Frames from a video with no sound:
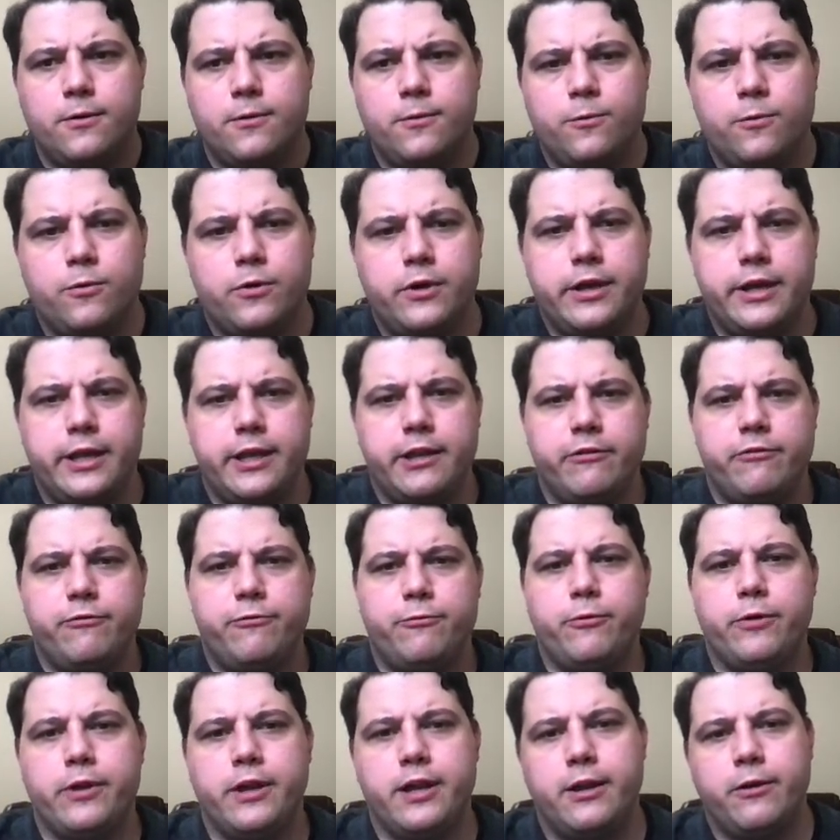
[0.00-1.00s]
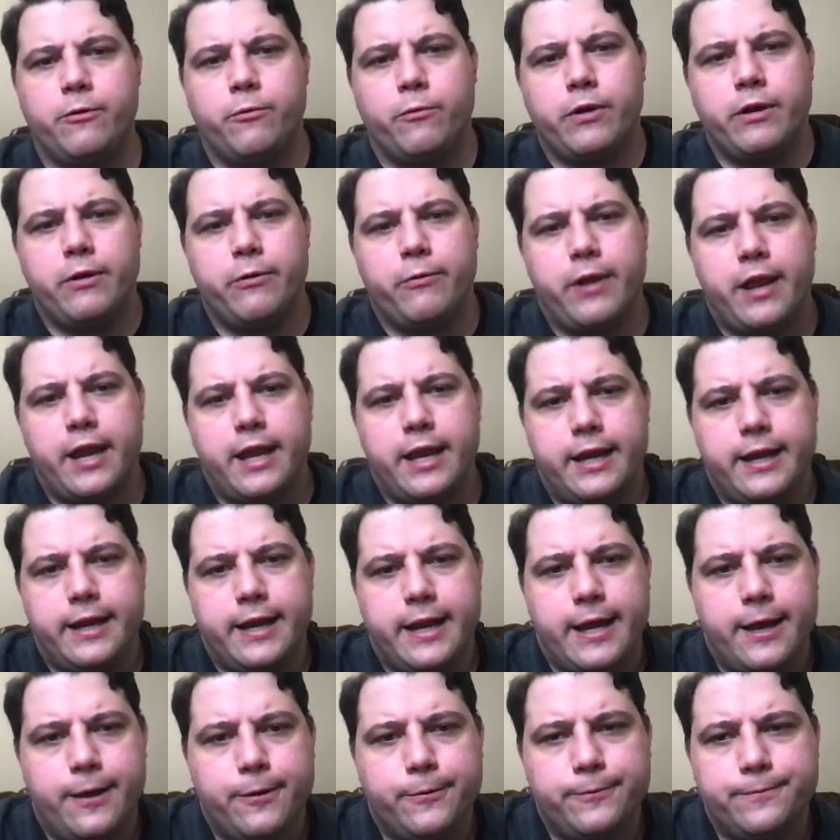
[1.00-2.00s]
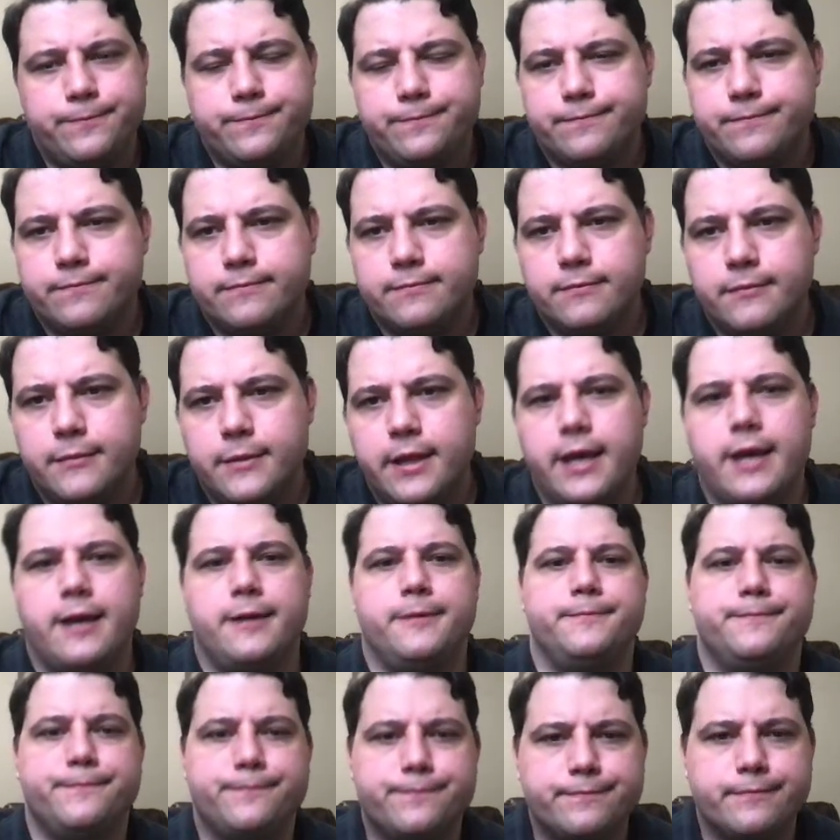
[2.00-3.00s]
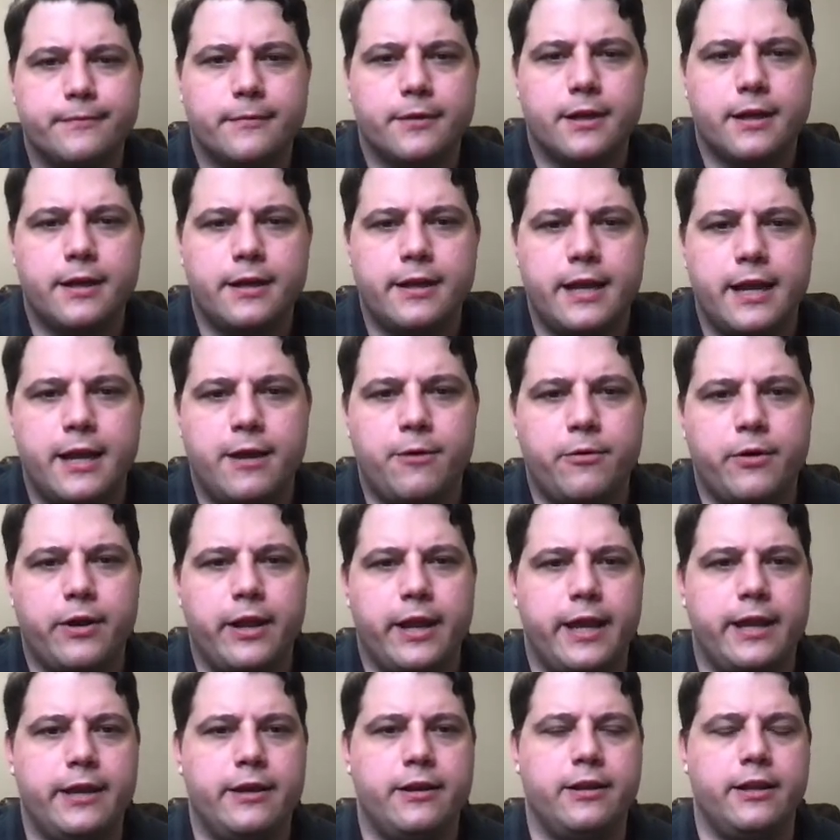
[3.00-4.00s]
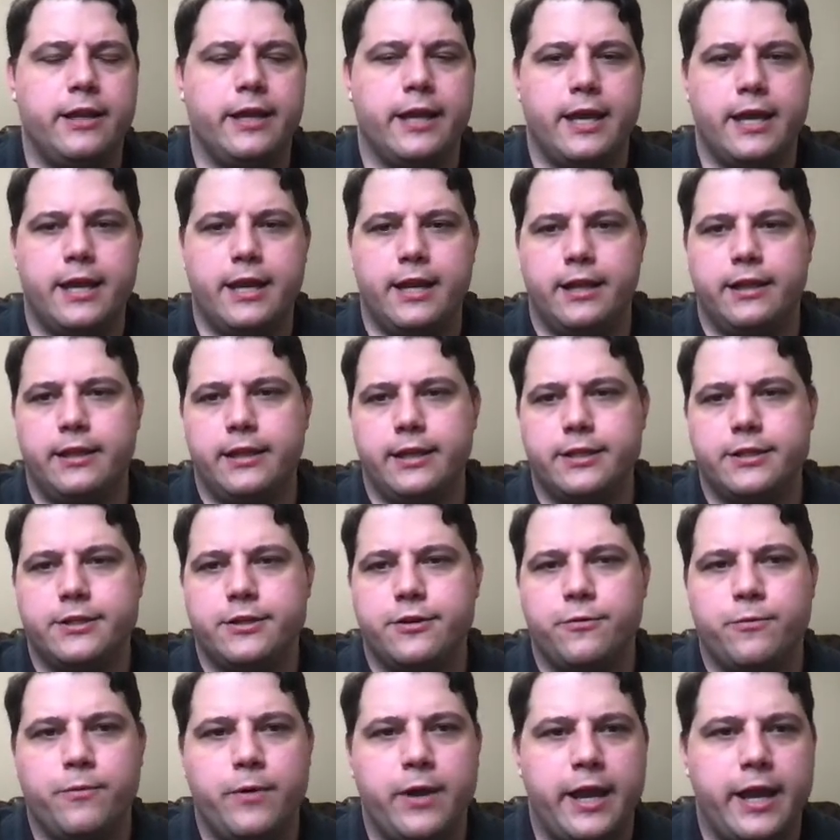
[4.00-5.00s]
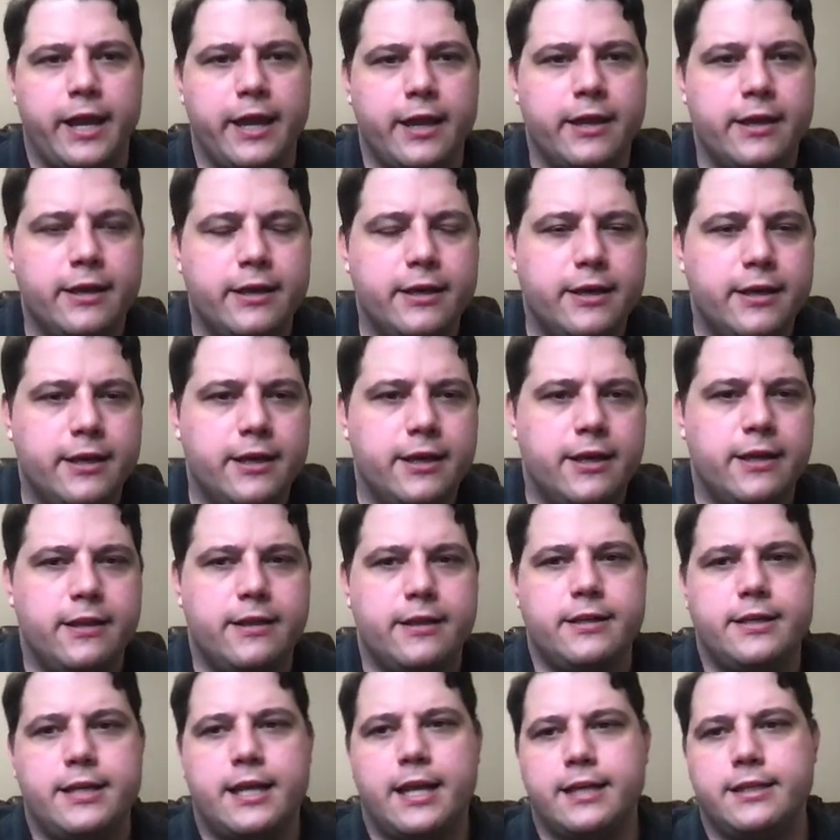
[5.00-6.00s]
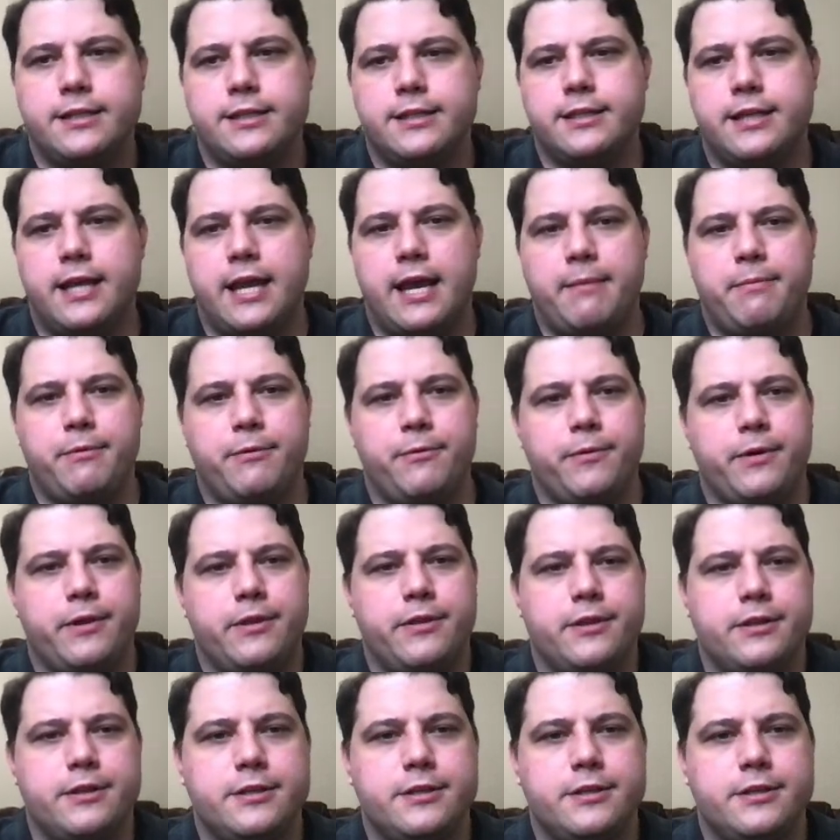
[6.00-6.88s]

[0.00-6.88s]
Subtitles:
What if we reran it now? Yeah, now we're handling it at least in a way that the test is happy with.